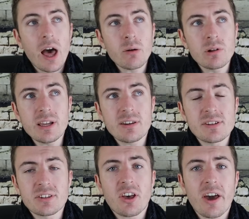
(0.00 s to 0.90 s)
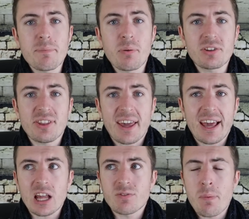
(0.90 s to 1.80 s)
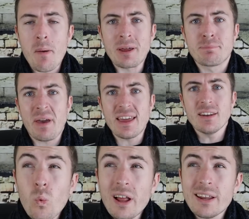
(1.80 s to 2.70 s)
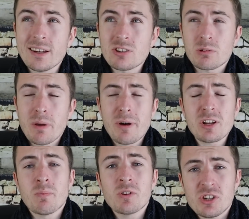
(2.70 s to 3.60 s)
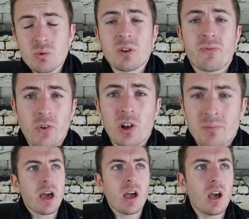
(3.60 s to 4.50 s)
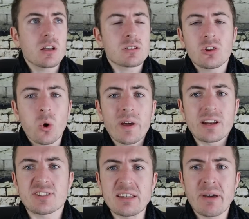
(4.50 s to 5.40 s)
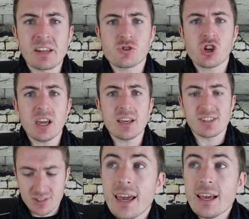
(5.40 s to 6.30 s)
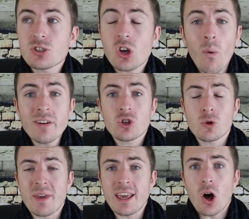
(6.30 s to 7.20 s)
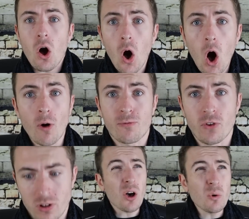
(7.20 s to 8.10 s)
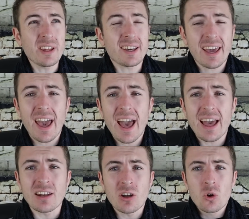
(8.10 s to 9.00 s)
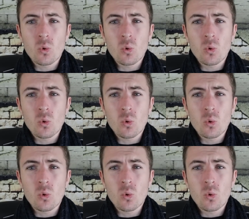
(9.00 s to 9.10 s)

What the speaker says: I will eat an entire birthday cake out of a public bin. Willian is gonna be about as much use to Fulham as a toilet seat made of cheese. He is going to be awful. Tony Khan!